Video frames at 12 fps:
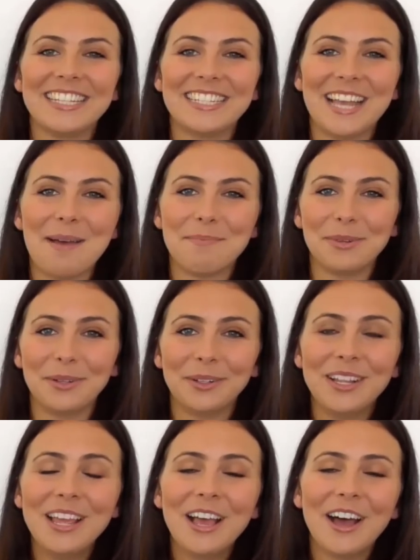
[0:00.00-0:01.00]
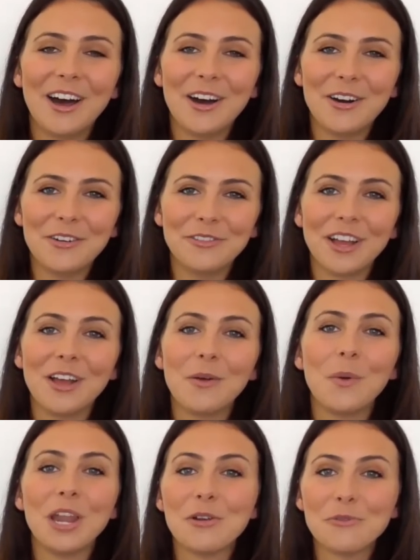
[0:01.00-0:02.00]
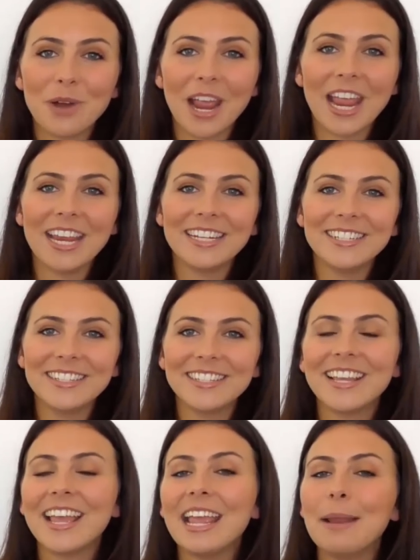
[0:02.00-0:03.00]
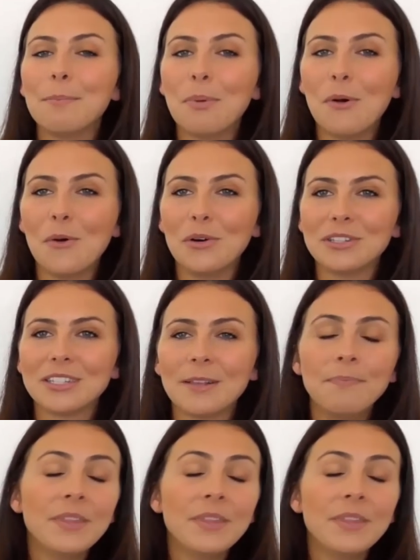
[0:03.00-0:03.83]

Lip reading: example of when it rains, it pours.